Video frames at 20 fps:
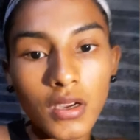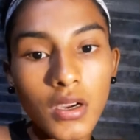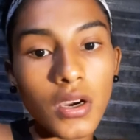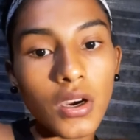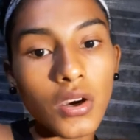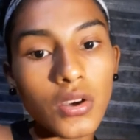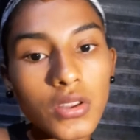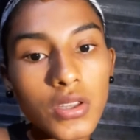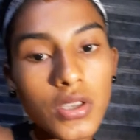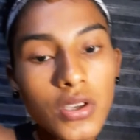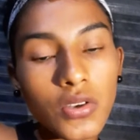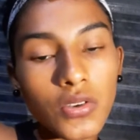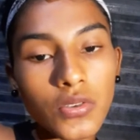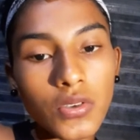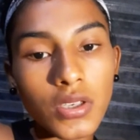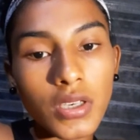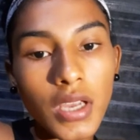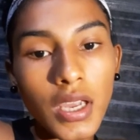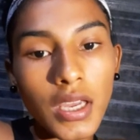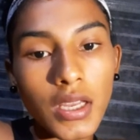On the other
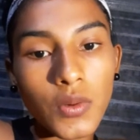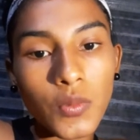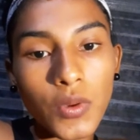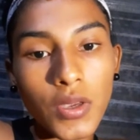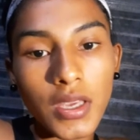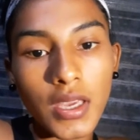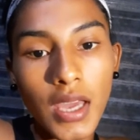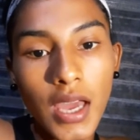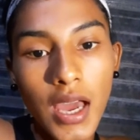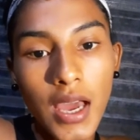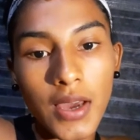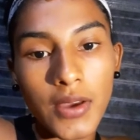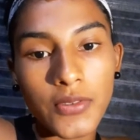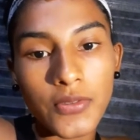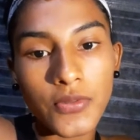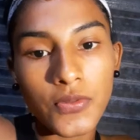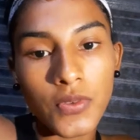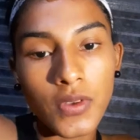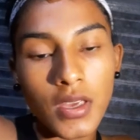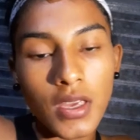hand, we have
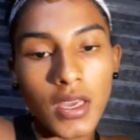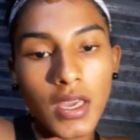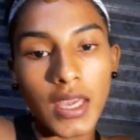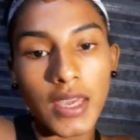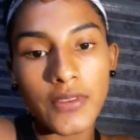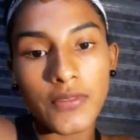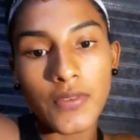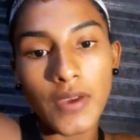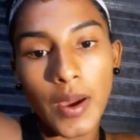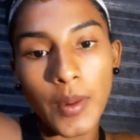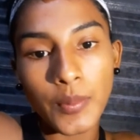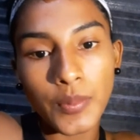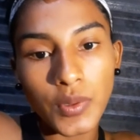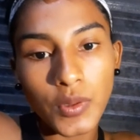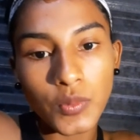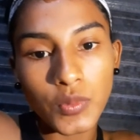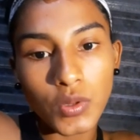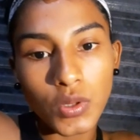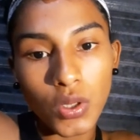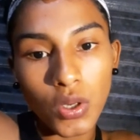Ivan
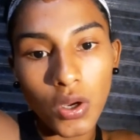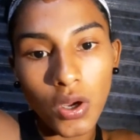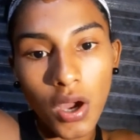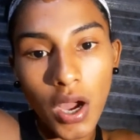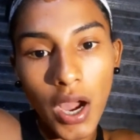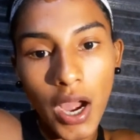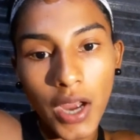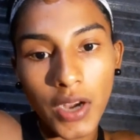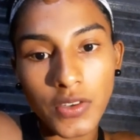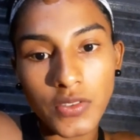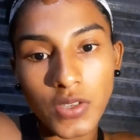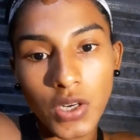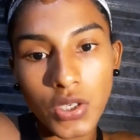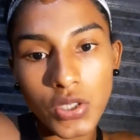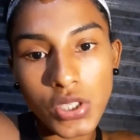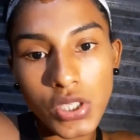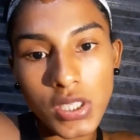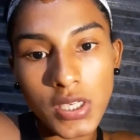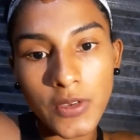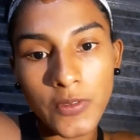Pavlov, a
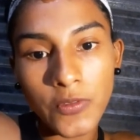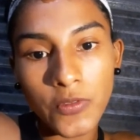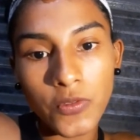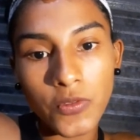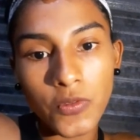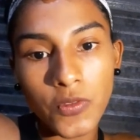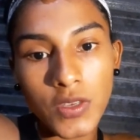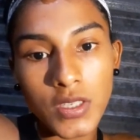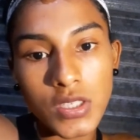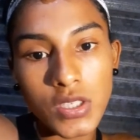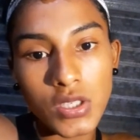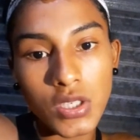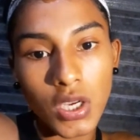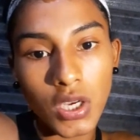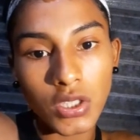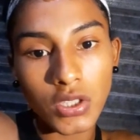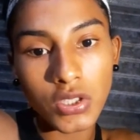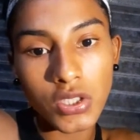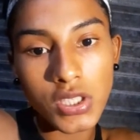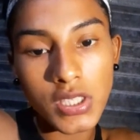Russian
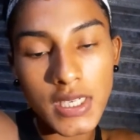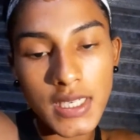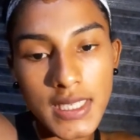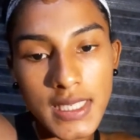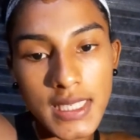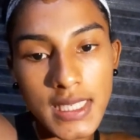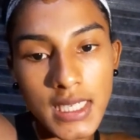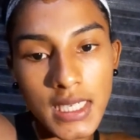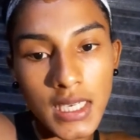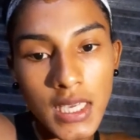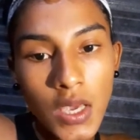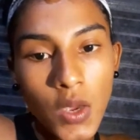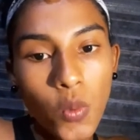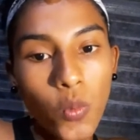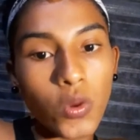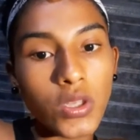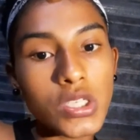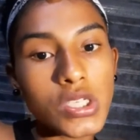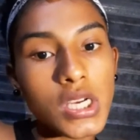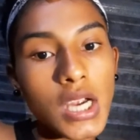physiologist, who
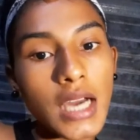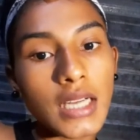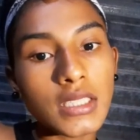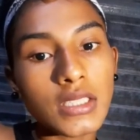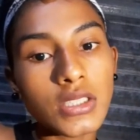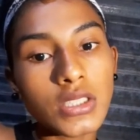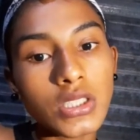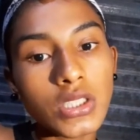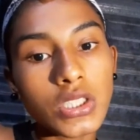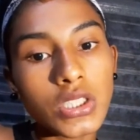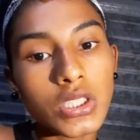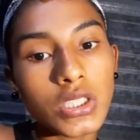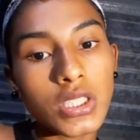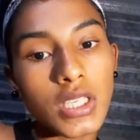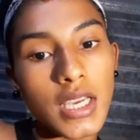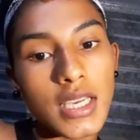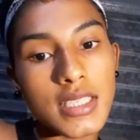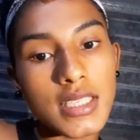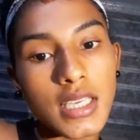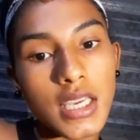challenged
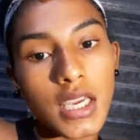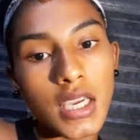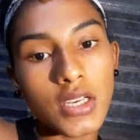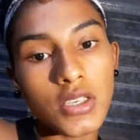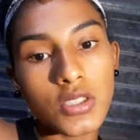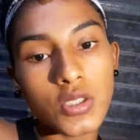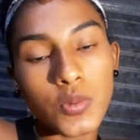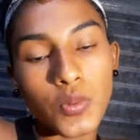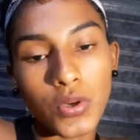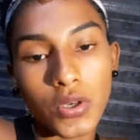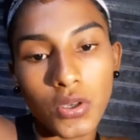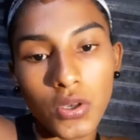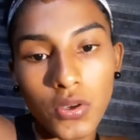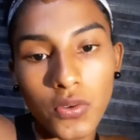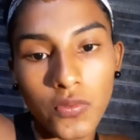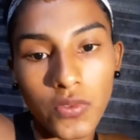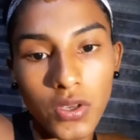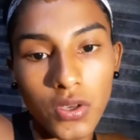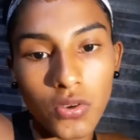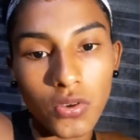Skinner's point of
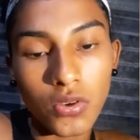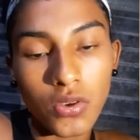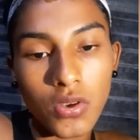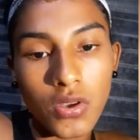view